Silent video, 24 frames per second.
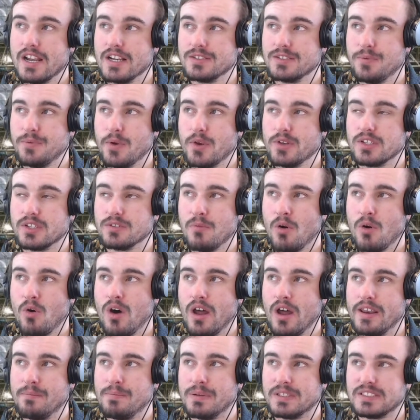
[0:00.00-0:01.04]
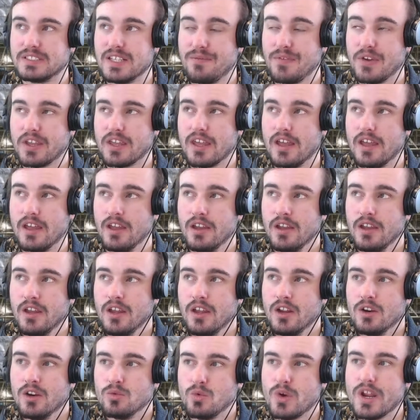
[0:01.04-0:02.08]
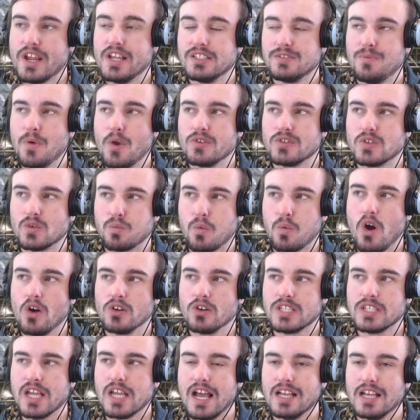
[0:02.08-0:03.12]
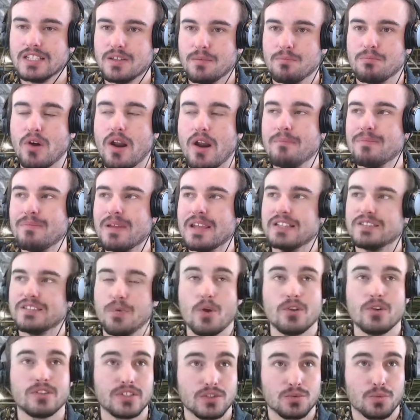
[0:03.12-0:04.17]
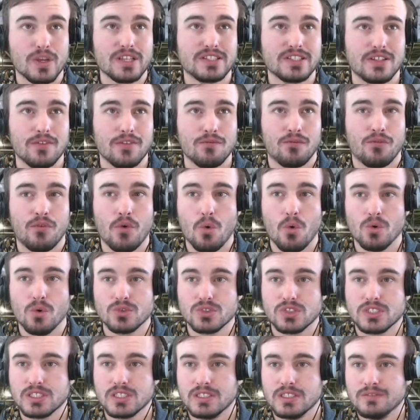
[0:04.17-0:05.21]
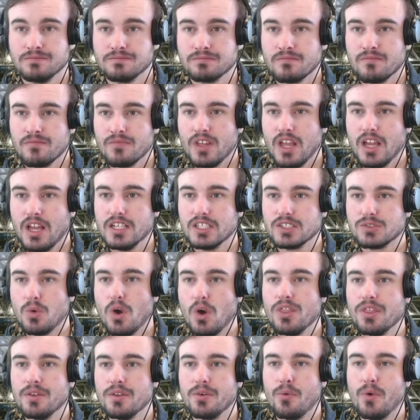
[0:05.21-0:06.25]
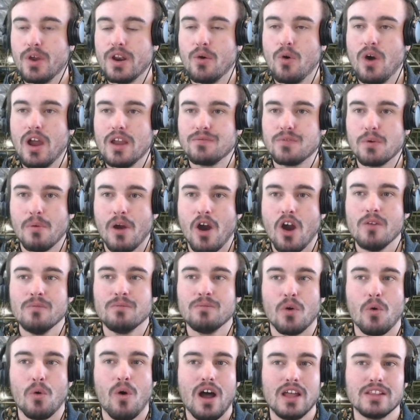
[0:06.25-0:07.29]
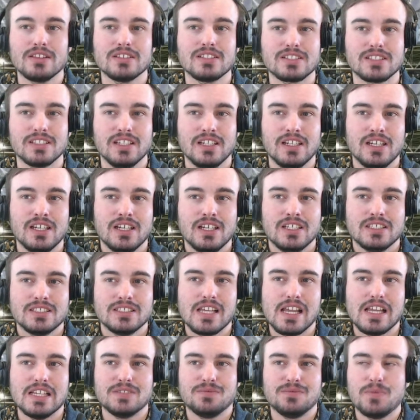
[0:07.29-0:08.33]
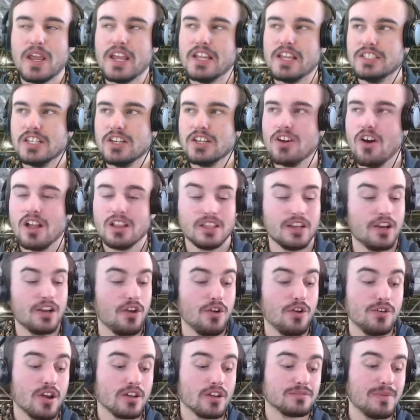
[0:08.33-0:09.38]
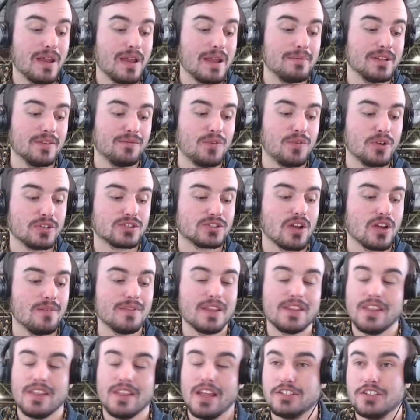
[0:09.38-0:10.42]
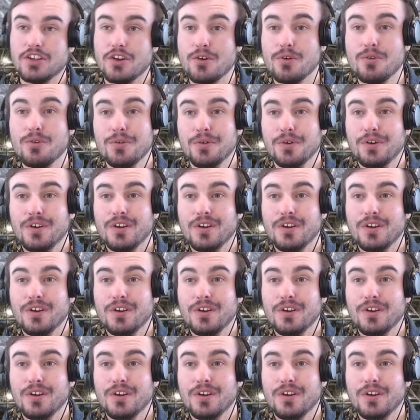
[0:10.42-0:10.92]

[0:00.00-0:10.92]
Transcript: versus Moana Pacifica, Reds versus Waratahs, Brumbies versus Western Force. I just want them to win away from home for once, says Fiji Islander. Who knows, maybe the first time that they do